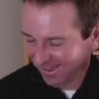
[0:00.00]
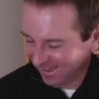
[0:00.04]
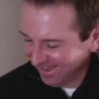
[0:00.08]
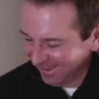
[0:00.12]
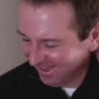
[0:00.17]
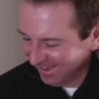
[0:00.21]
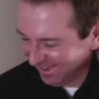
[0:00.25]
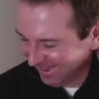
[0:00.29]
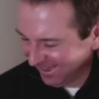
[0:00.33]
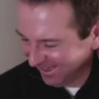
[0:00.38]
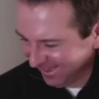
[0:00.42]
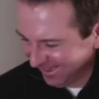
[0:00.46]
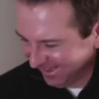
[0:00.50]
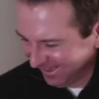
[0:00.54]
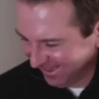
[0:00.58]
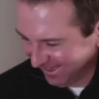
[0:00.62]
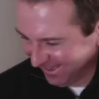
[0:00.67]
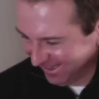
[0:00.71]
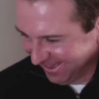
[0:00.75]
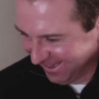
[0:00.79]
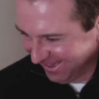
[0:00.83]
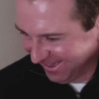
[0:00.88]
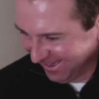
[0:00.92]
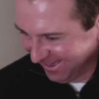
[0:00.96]

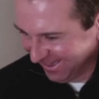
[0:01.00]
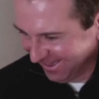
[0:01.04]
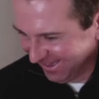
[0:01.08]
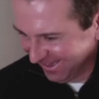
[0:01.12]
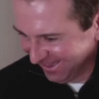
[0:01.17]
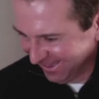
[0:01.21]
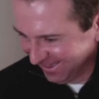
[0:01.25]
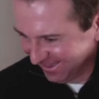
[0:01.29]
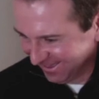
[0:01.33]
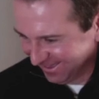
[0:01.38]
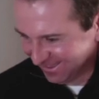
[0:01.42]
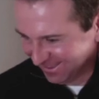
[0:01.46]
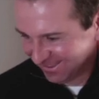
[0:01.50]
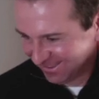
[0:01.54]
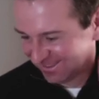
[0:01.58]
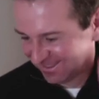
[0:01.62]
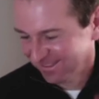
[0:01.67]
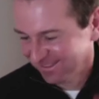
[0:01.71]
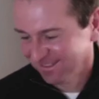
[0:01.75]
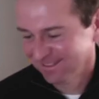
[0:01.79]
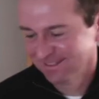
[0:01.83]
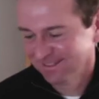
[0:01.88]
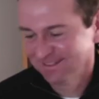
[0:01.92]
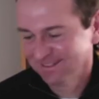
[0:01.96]

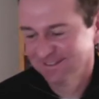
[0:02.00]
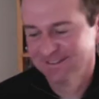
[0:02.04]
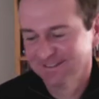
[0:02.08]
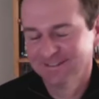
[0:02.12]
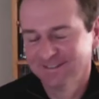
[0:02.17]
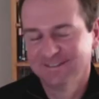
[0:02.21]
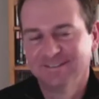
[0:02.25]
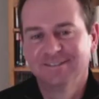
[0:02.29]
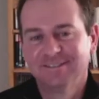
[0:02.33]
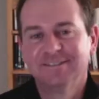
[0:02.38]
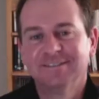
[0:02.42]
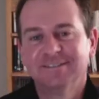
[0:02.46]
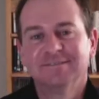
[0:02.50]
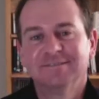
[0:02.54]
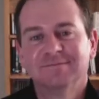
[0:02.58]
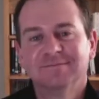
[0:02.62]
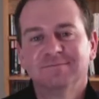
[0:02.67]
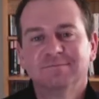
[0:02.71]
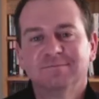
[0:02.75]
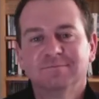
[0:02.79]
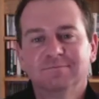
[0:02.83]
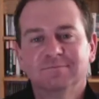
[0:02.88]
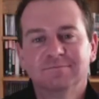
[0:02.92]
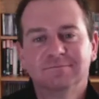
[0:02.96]

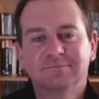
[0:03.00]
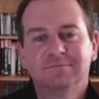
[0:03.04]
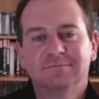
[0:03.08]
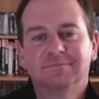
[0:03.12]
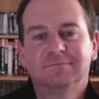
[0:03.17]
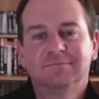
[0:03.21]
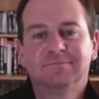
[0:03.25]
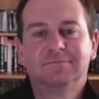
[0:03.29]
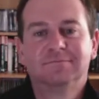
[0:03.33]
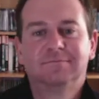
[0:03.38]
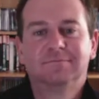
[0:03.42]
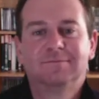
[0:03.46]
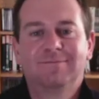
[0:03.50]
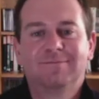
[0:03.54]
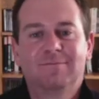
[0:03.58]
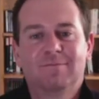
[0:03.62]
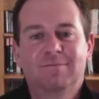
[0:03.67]
[no speech]